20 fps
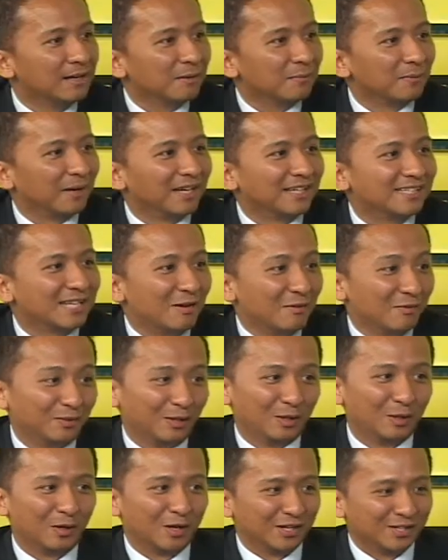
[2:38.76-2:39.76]
by some of the
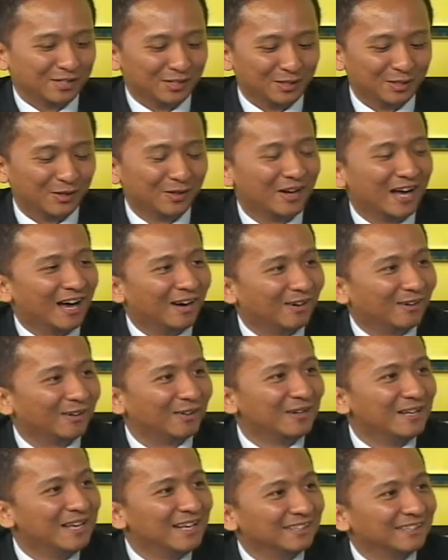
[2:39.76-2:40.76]
lawyers. You know how
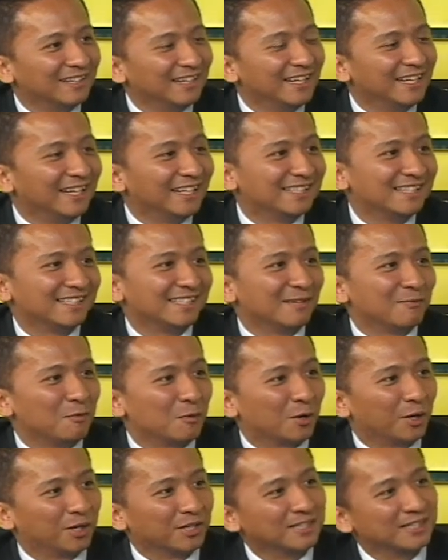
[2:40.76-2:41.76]
the legal system
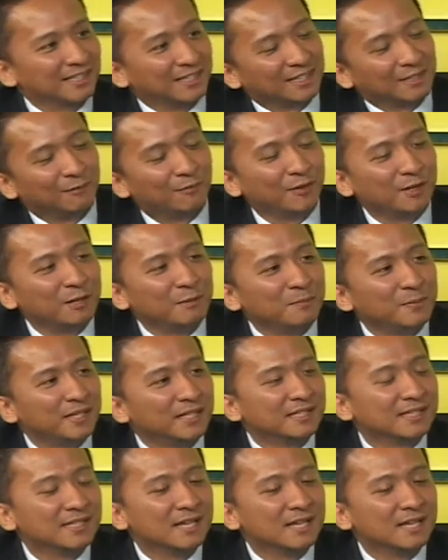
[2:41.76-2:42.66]
works in the Philippines.